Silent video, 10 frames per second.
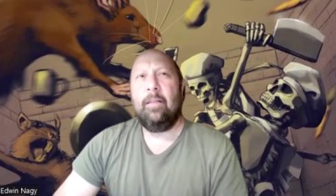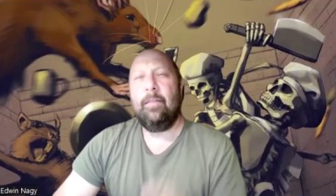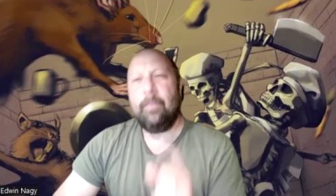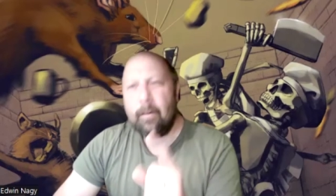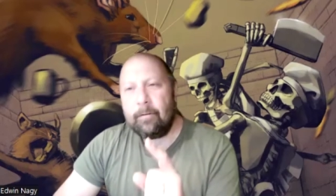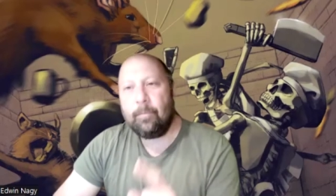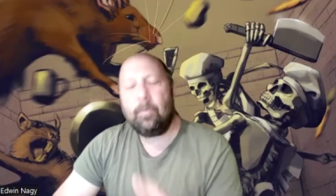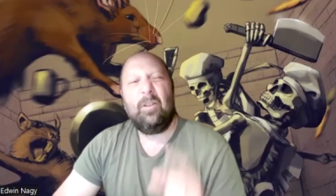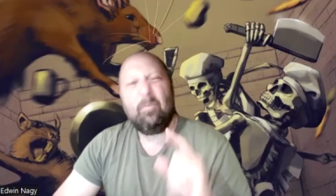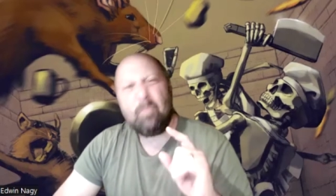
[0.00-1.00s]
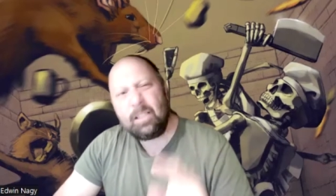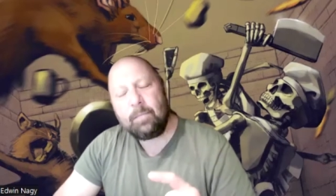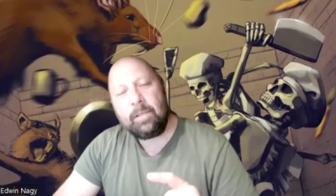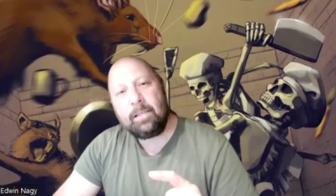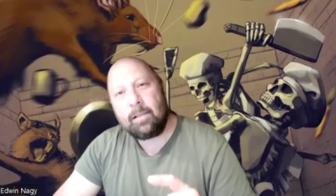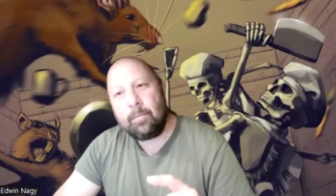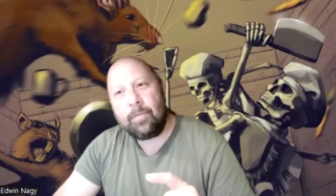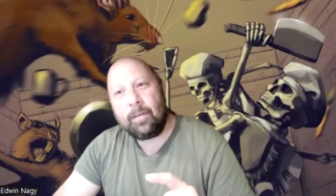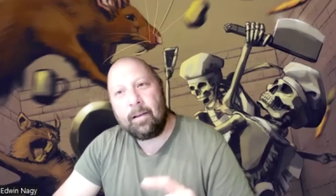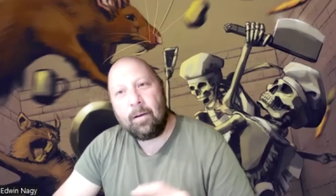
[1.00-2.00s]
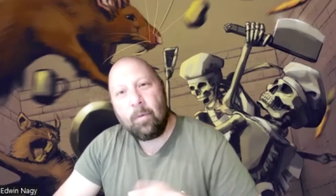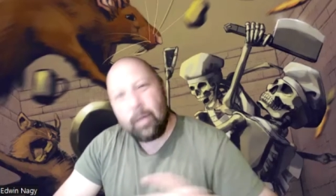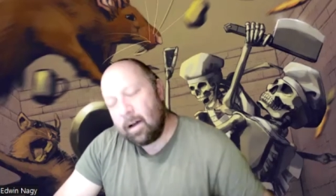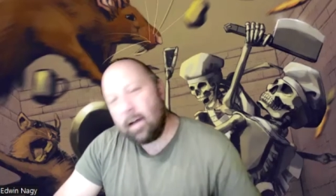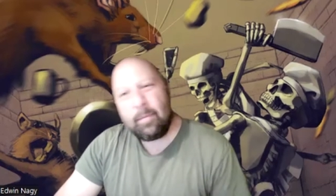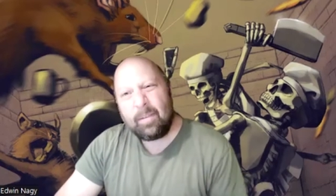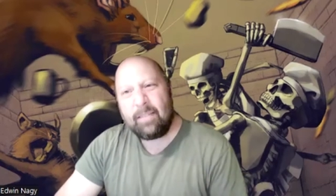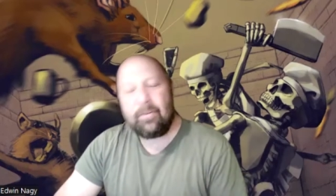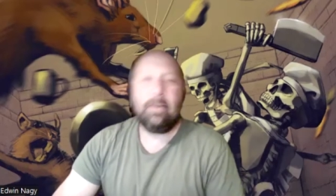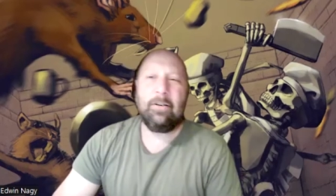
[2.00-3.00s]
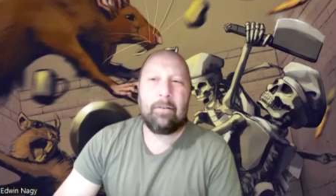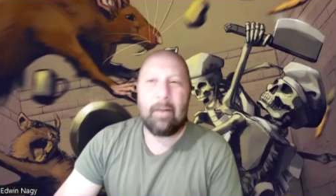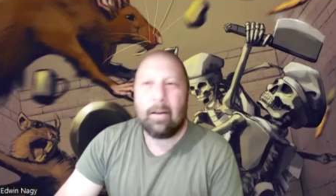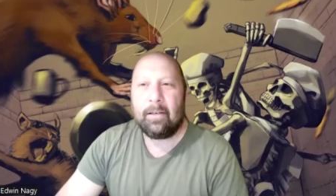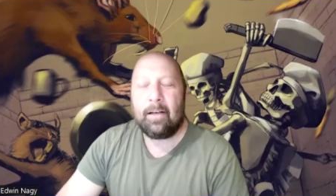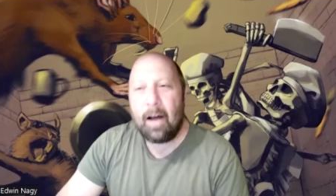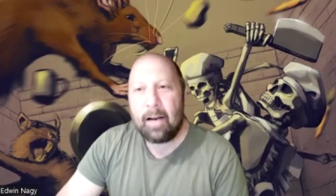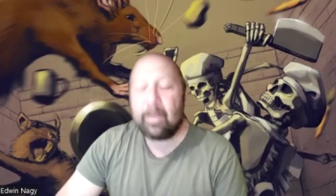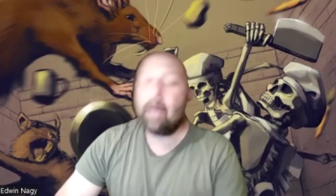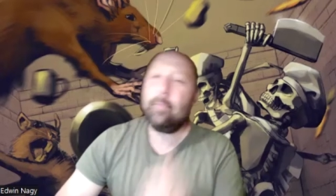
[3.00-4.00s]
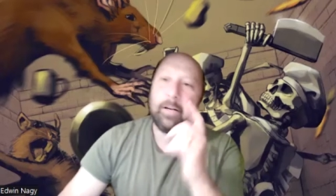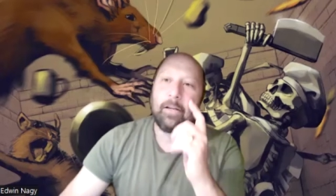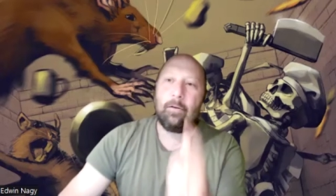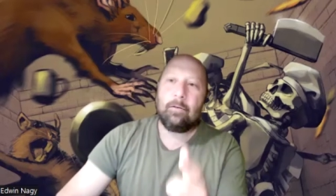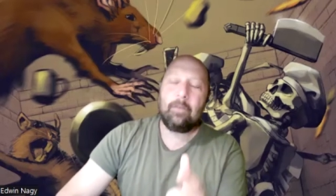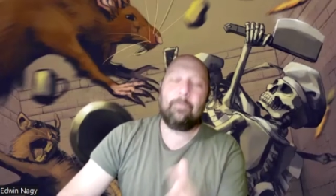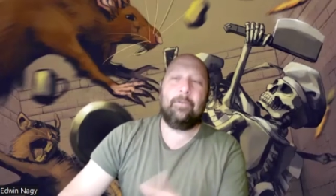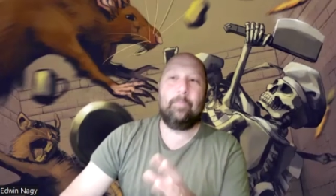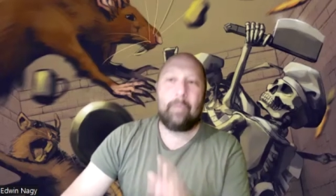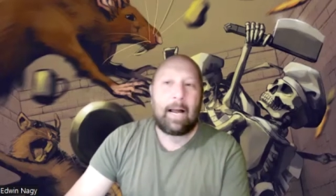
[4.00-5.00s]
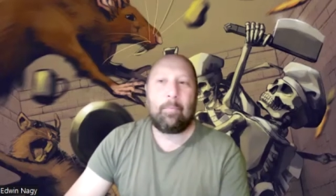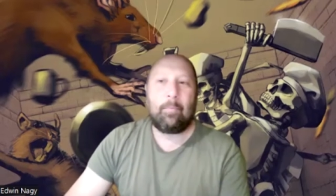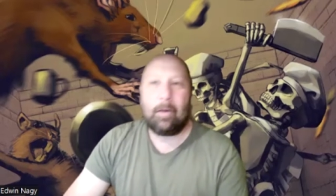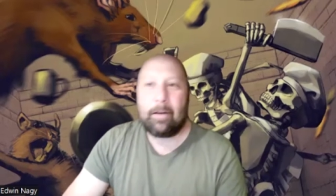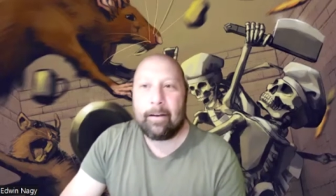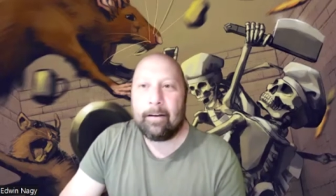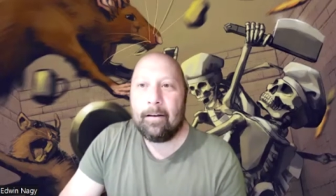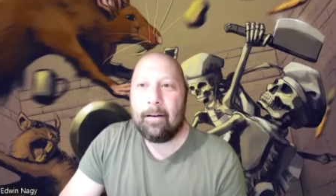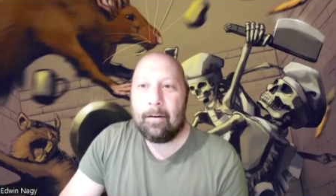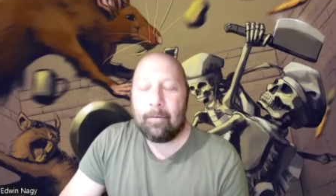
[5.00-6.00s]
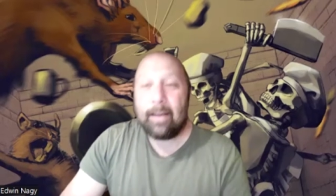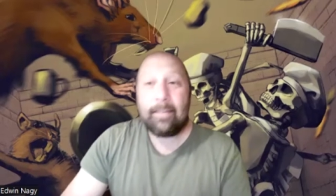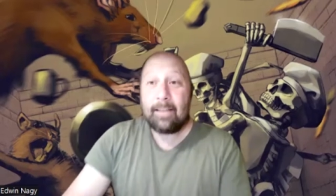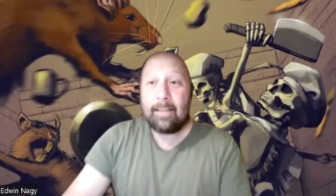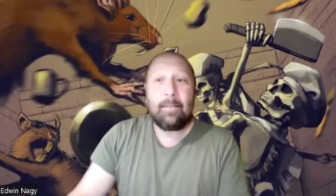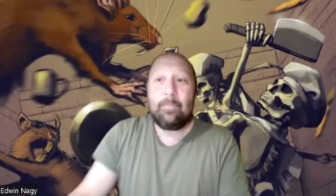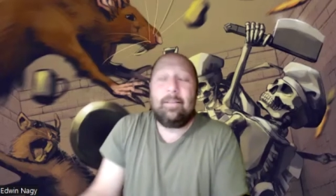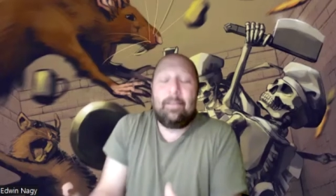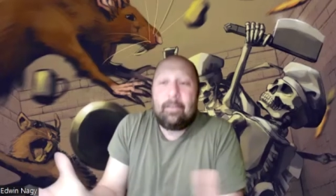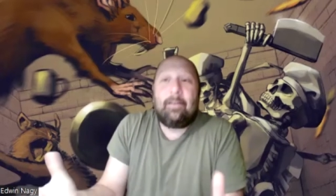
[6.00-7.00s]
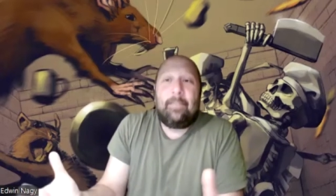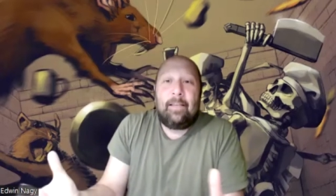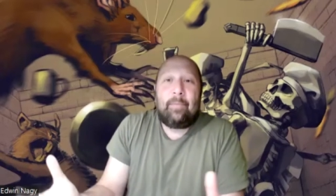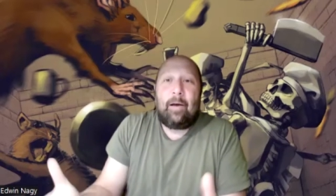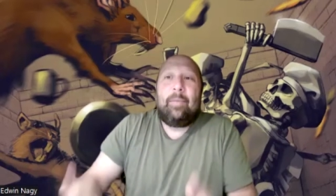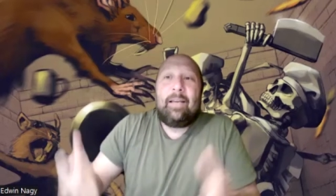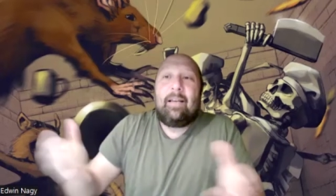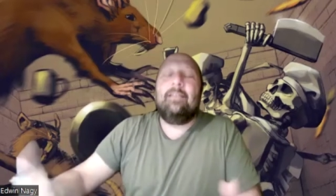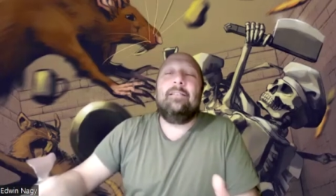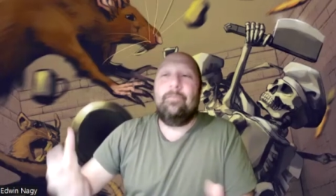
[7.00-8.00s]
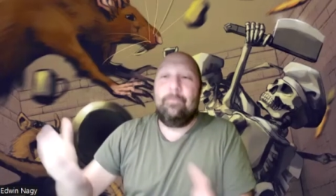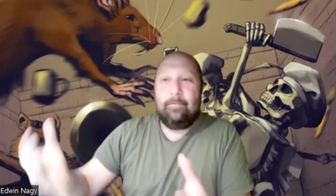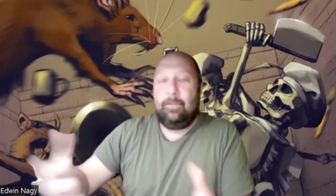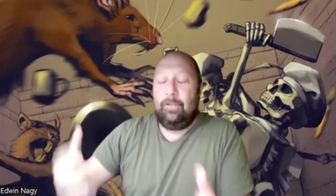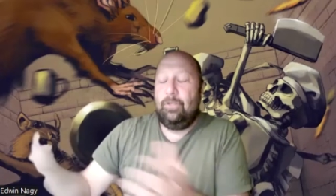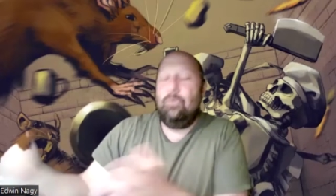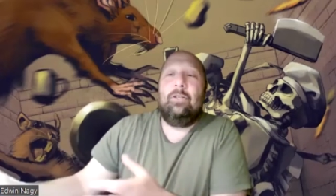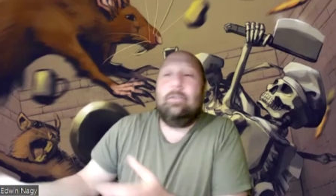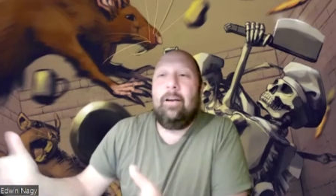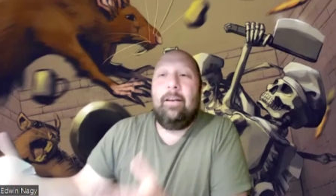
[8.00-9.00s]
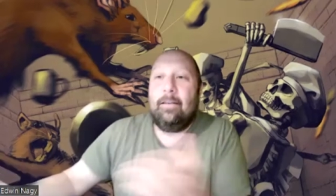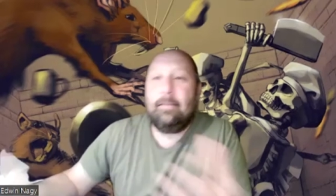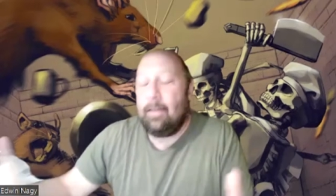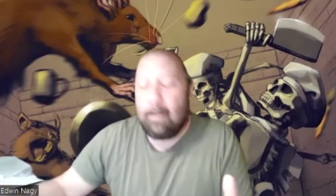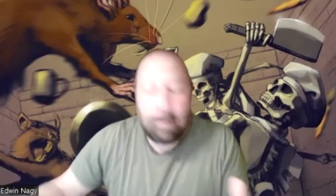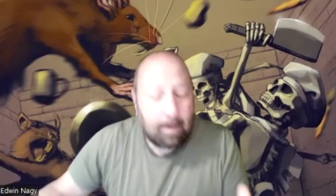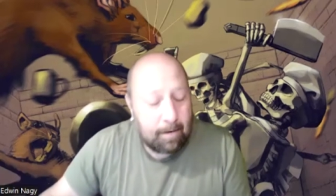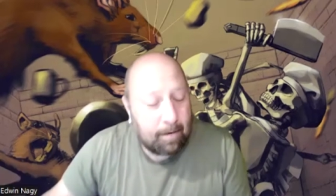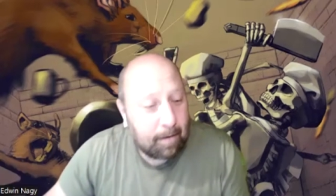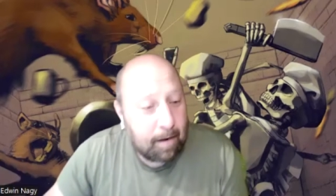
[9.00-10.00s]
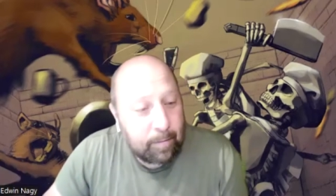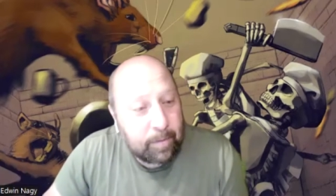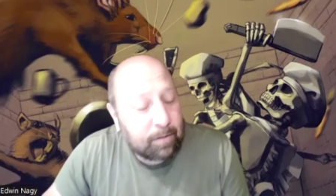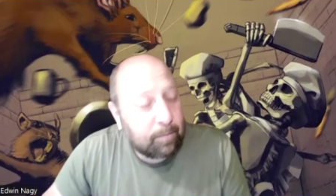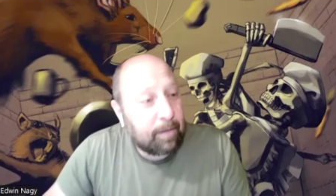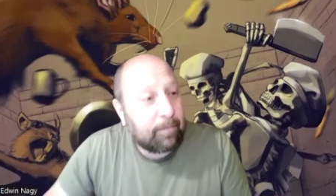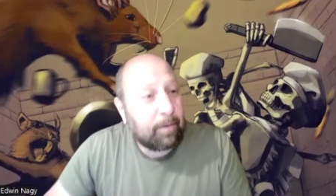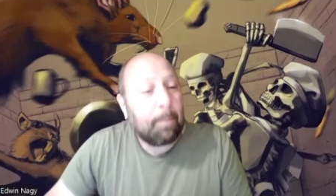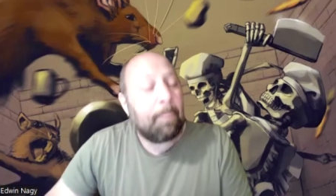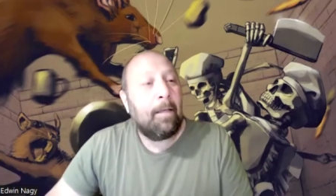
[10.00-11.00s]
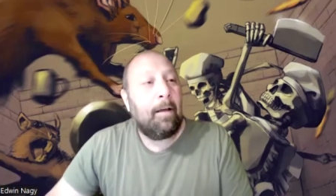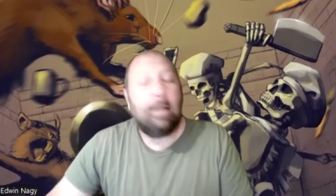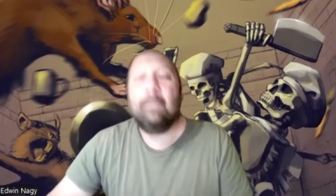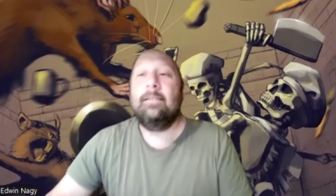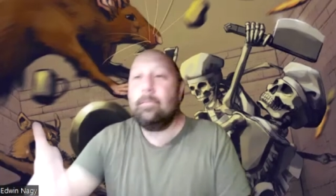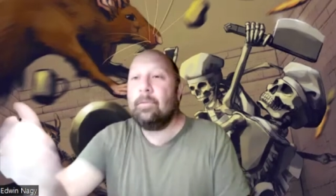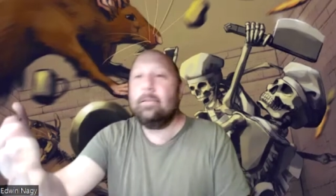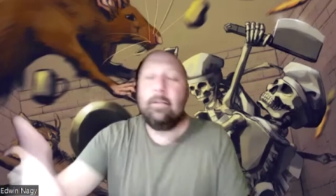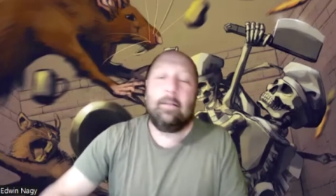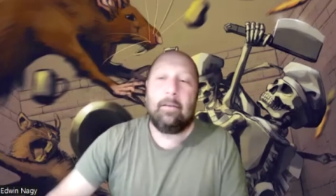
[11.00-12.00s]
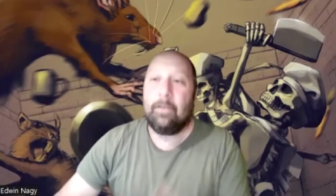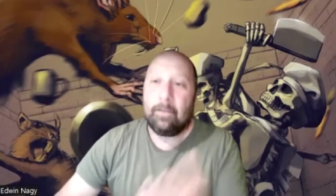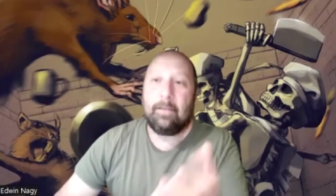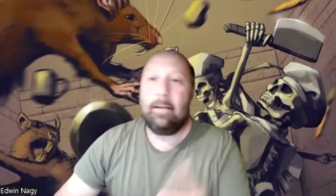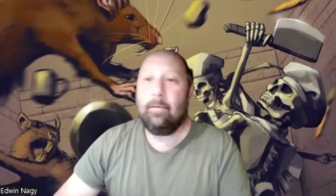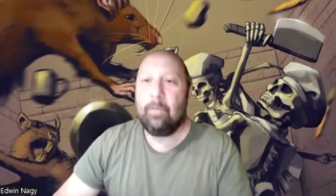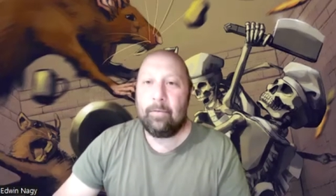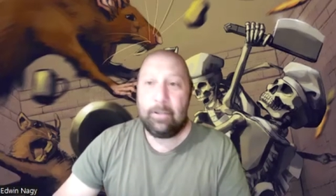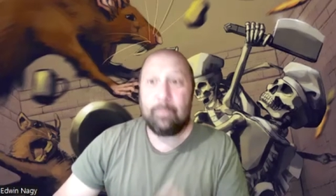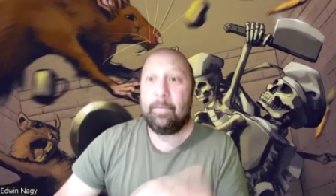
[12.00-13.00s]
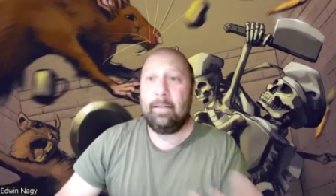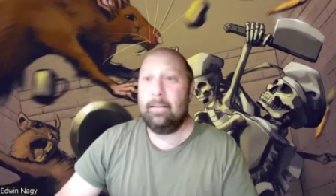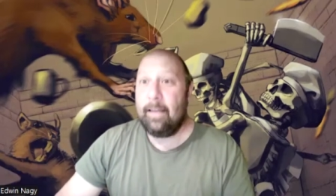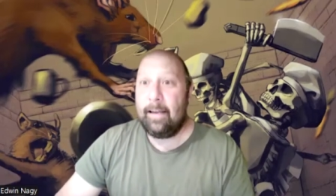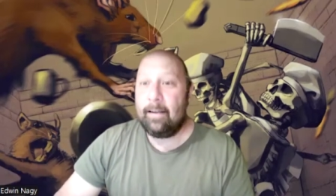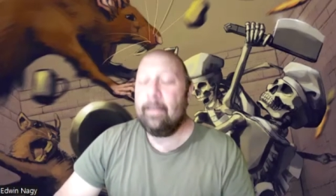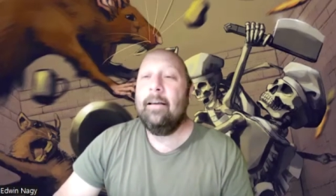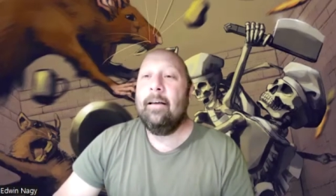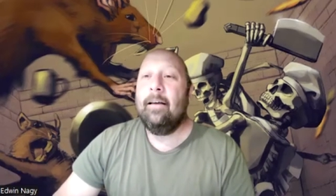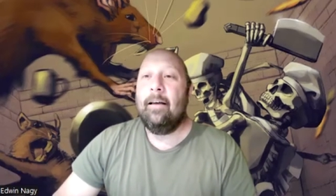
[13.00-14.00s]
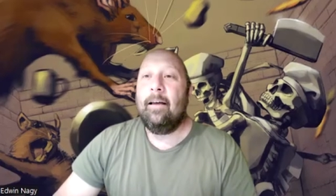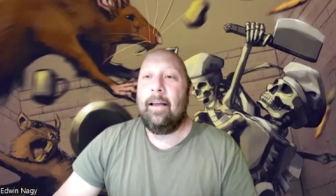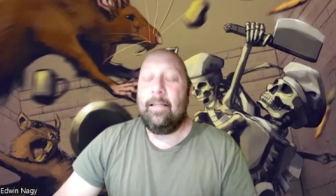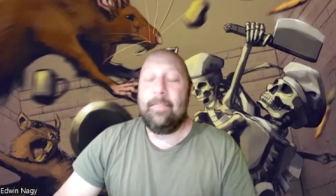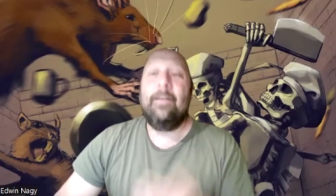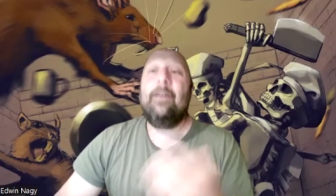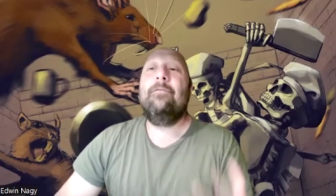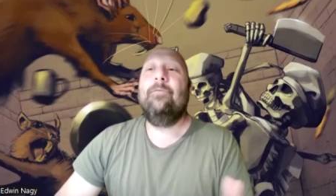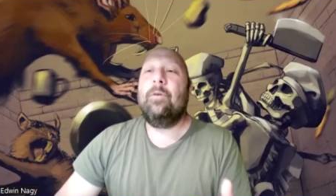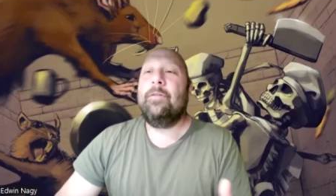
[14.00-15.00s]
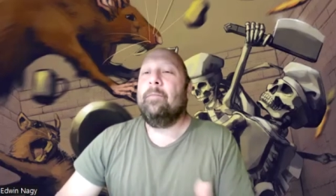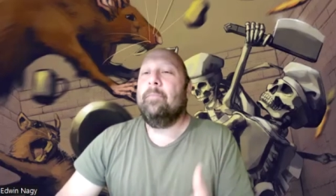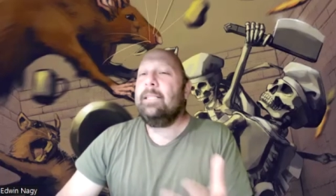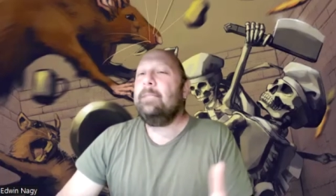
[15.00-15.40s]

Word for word: Therefore, there must be something going on. They must have an underground economy. I'm going to go look for the black market, right? That's something that you're going to think about because of your training as an uh, economist or whatever. And similarly, you know, you're saying, well, we should be in a lake, and therefore there must